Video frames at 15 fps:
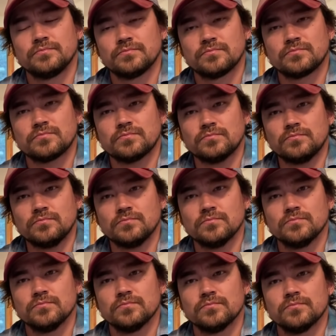
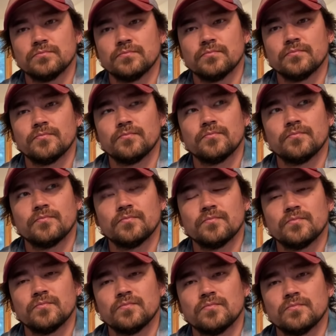
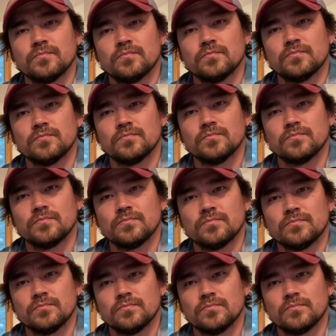
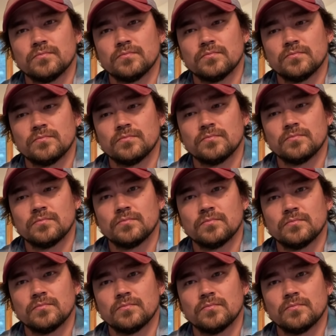
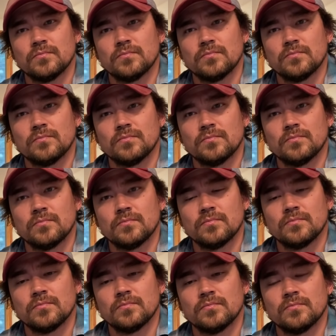
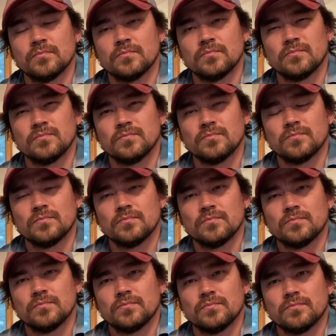
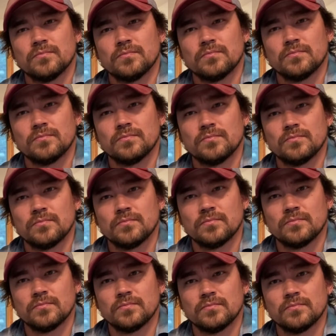
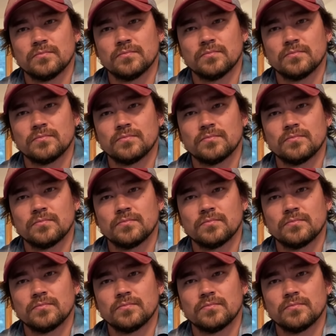(not speaking)